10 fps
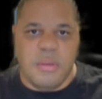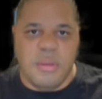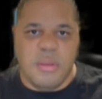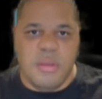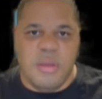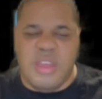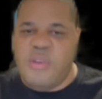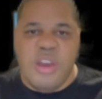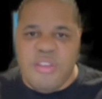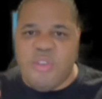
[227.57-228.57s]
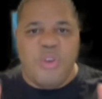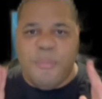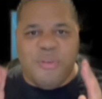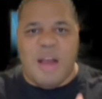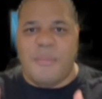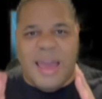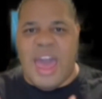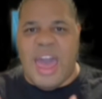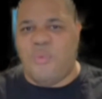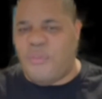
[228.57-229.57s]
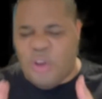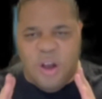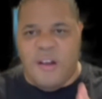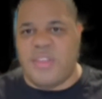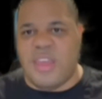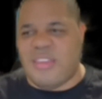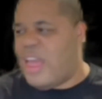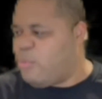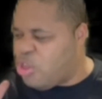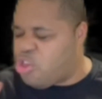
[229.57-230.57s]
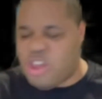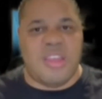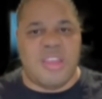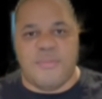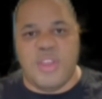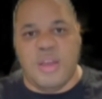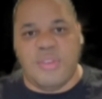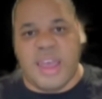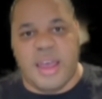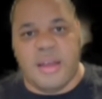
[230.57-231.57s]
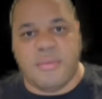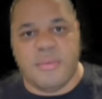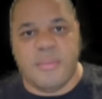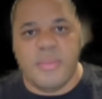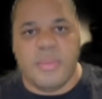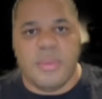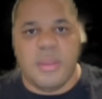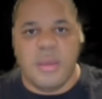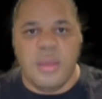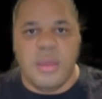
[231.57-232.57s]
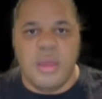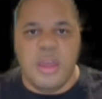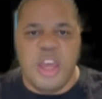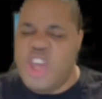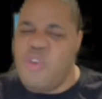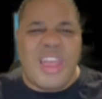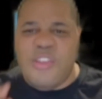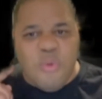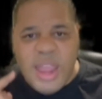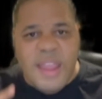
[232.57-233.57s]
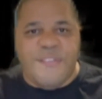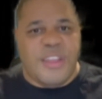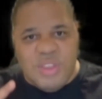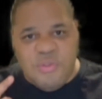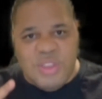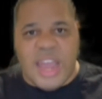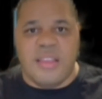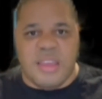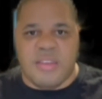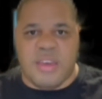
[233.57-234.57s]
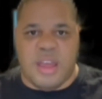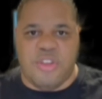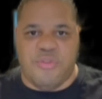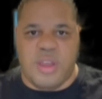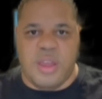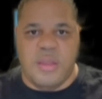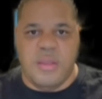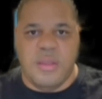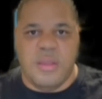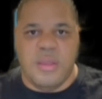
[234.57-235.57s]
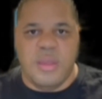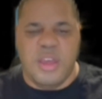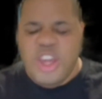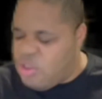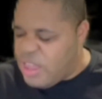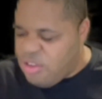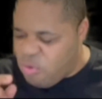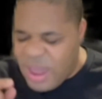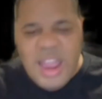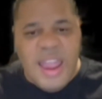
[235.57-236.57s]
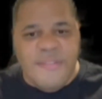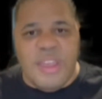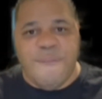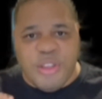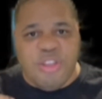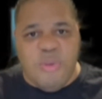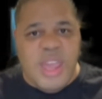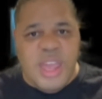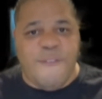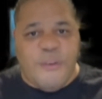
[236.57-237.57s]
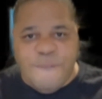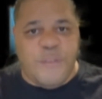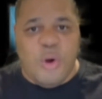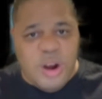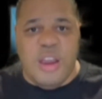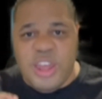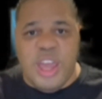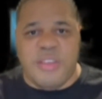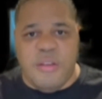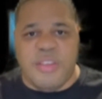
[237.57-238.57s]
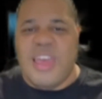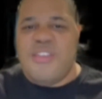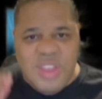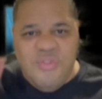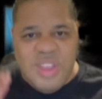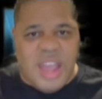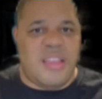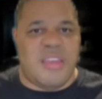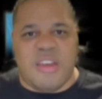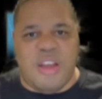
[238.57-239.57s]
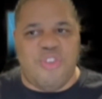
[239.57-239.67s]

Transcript: See, here's the real problem I have with all of this. I'm going to shut this video down. You didn't do anything to unite this country. You didn't do anything for four years to unite this country.